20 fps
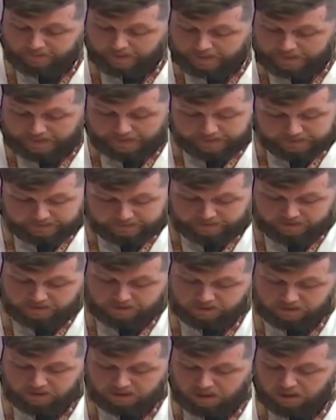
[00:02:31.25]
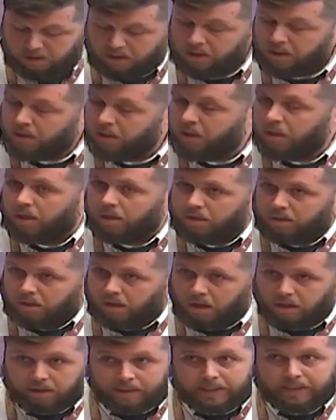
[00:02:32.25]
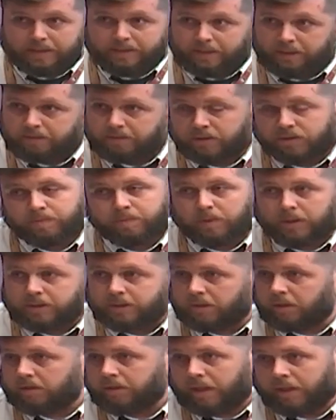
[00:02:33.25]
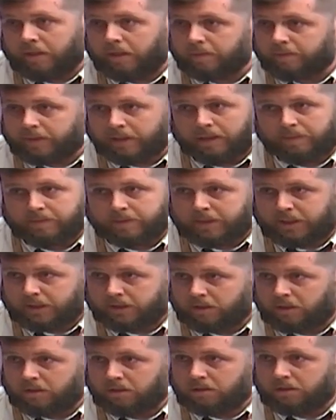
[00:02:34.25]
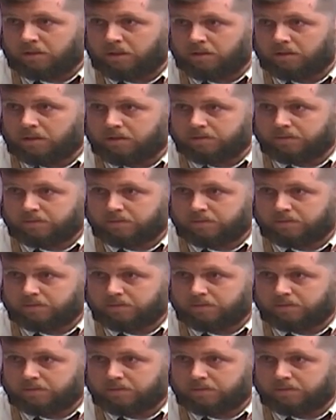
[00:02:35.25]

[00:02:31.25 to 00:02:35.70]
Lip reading: And in my head, all I could think was, please don't let her become a teacher.